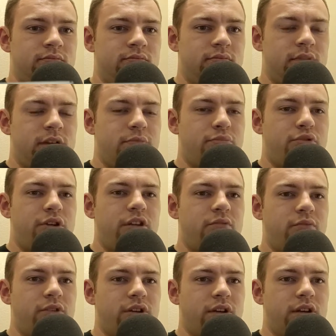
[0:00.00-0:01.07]
My brain
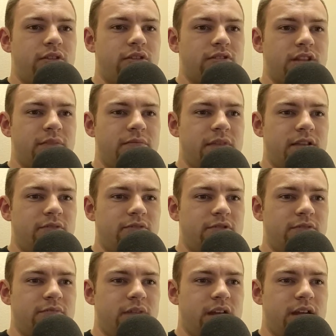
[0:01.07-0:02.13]
wouldn't accept that it was
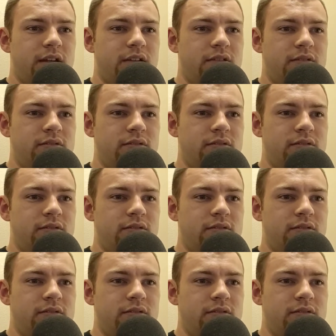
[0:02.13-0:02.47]
bad.